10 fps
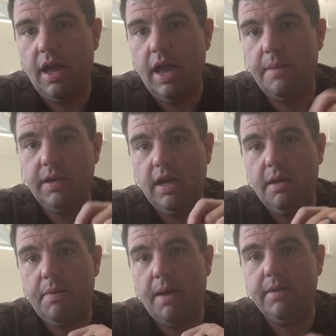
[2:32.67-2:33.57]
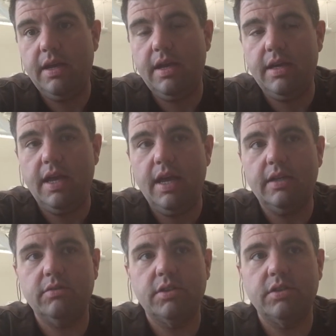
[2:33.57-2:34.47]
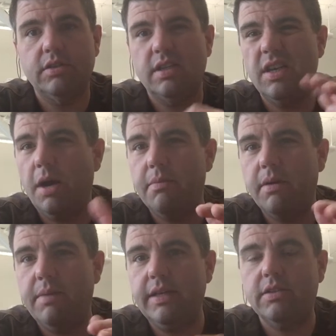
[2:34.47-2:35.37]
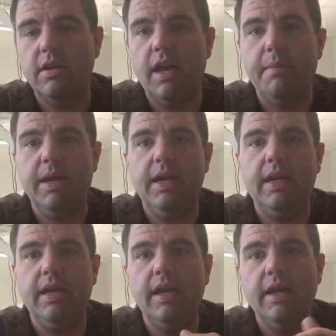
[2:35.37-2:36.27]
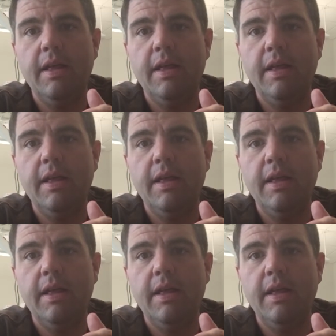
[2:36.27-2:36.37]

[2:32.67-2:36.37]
apnea hypopnea index, which is a number based on how many